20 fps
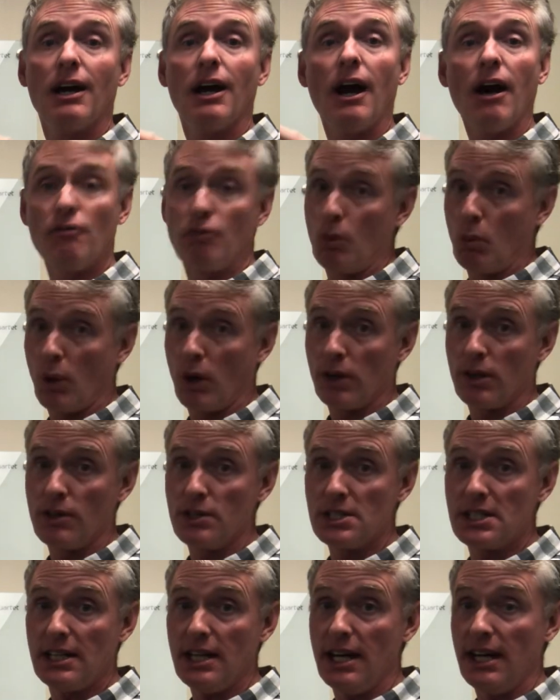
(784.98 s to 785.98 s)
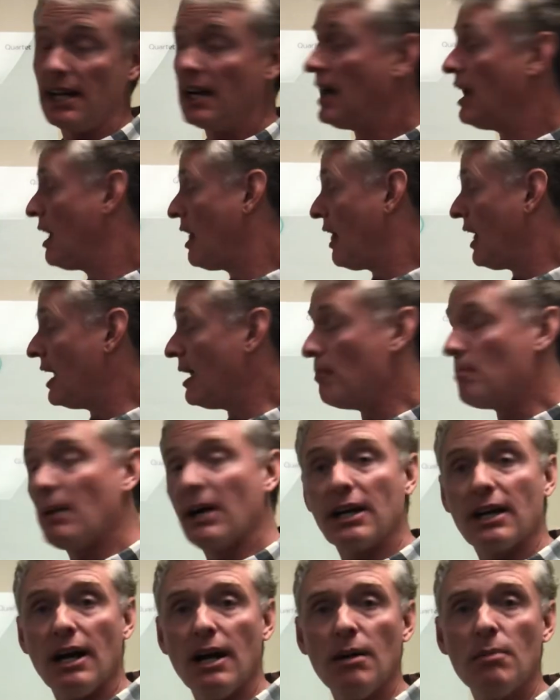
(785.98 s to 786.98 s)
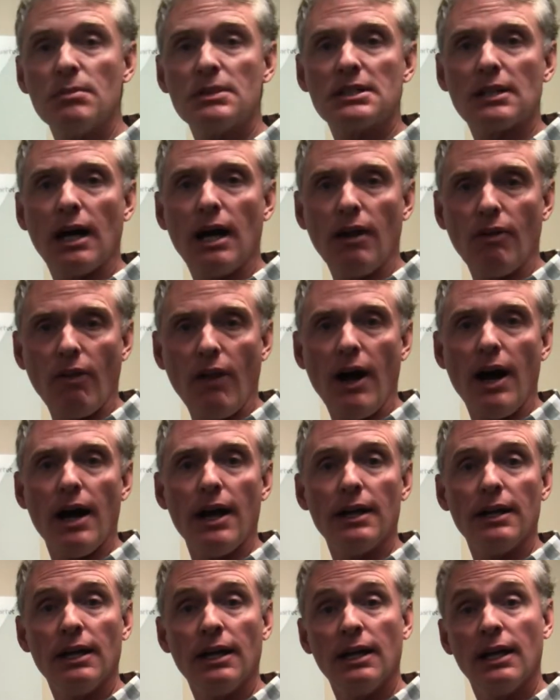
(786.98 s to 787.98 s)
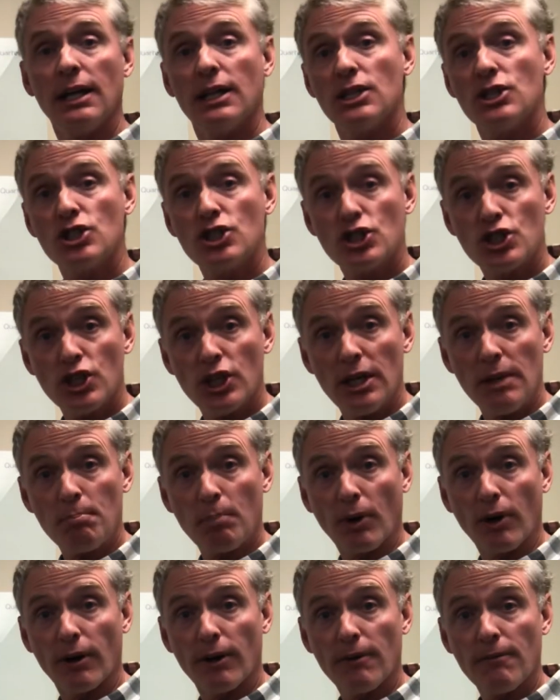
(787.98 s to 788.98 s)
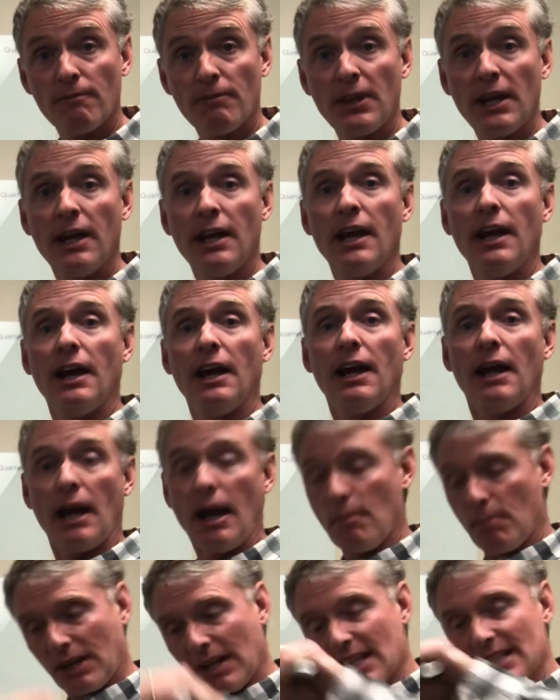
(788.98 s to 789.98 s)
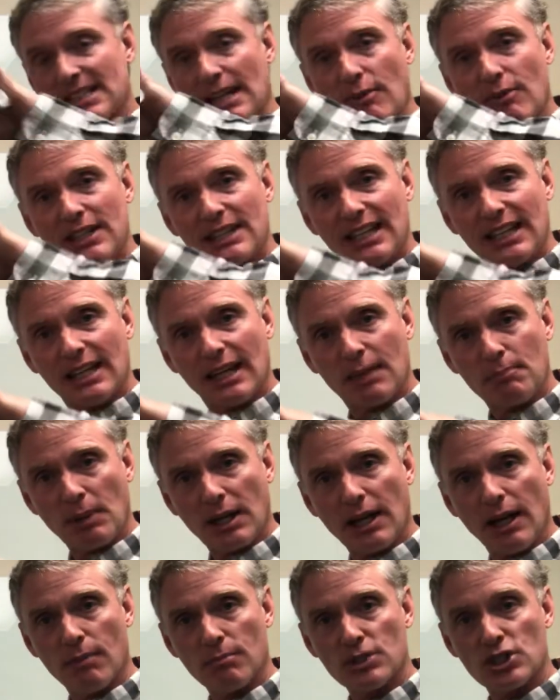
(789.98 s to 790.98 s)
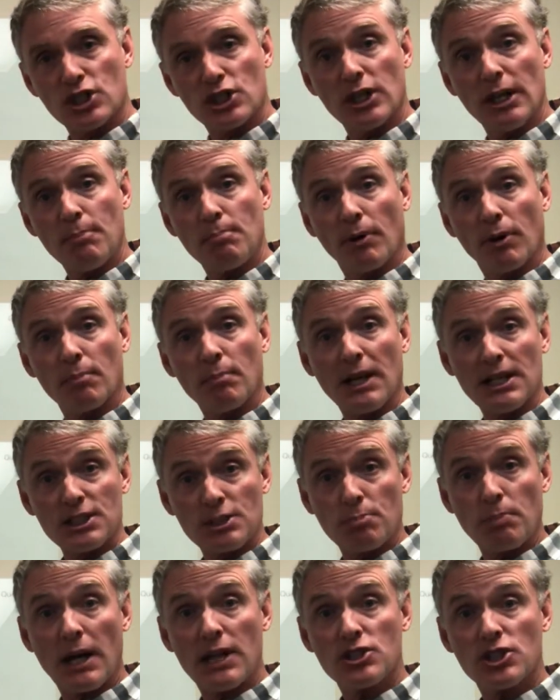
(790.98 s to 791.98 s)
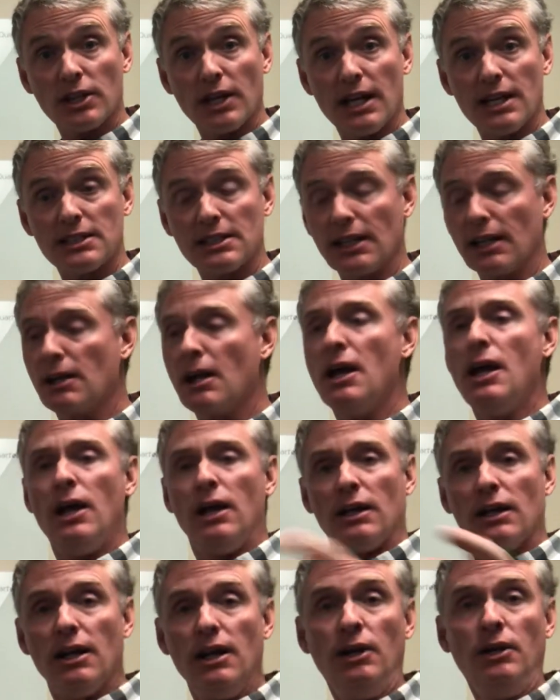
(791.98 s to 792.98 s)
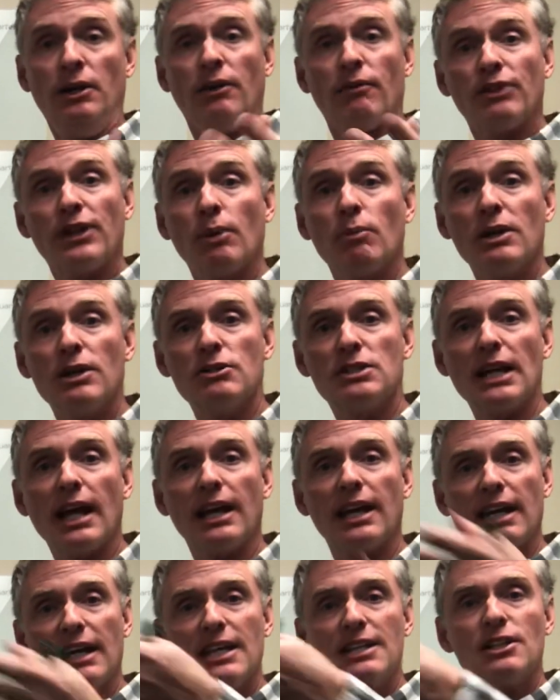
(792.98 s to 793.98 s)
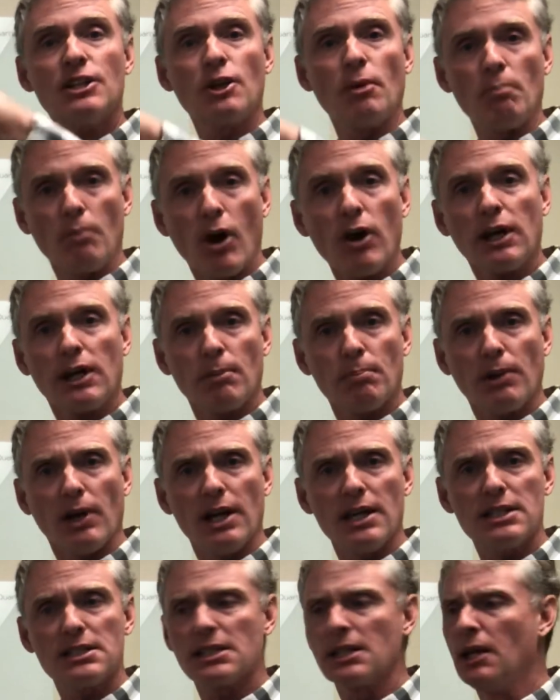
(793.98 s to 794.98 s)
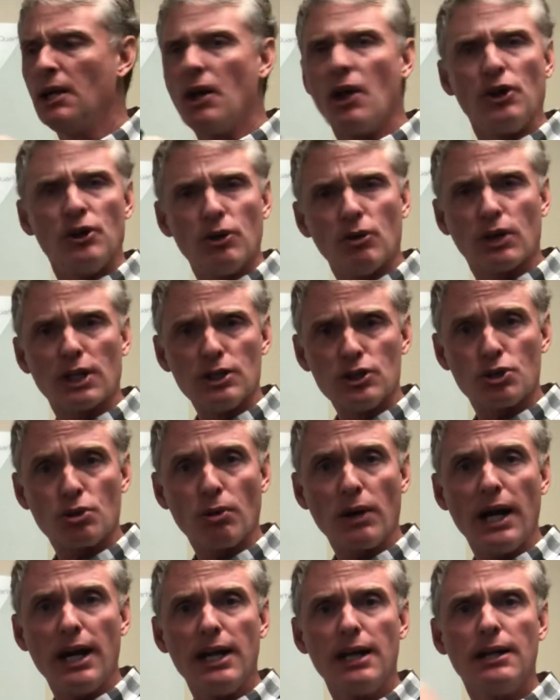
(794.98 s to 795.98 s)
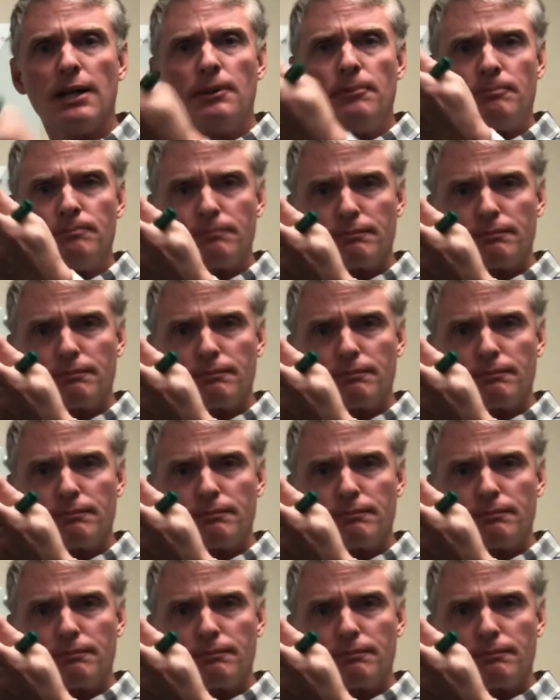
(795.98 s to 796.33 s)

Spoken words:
of a worker's day. It becomes a lot cheaper, and because everything becomes cheaper by specializing, then when you take it into the marketplace, you can trade